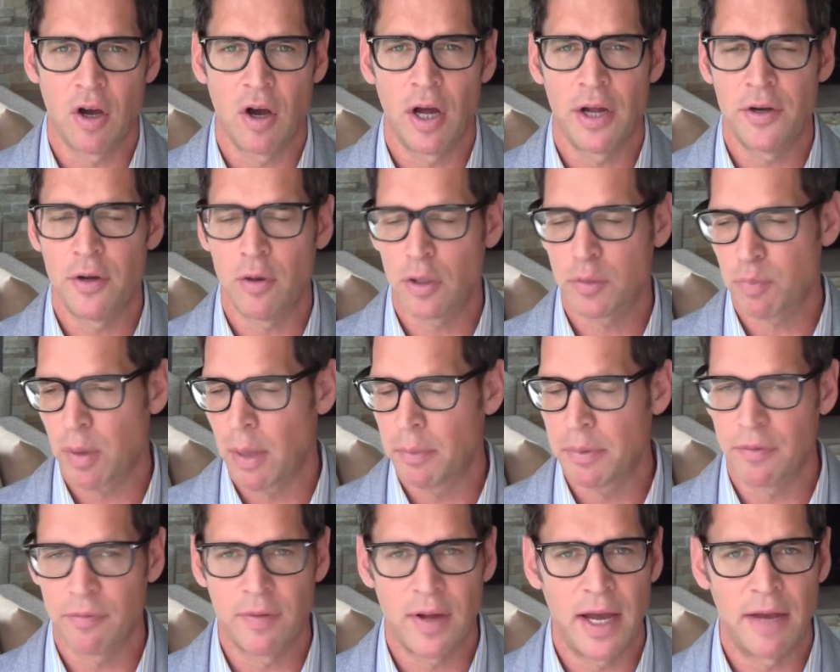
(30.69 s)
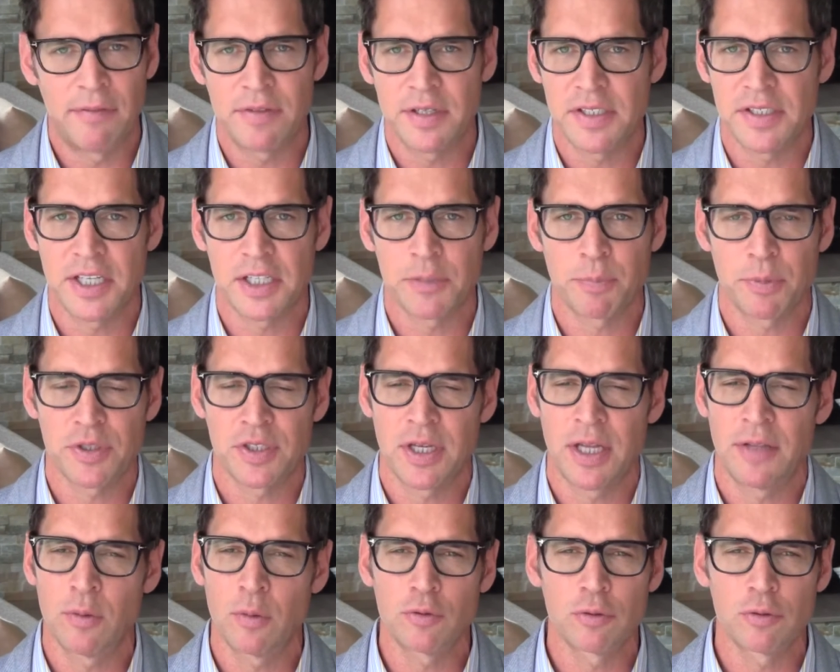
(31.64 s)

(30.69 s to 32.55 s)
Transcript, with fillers: condos probably five to six percent.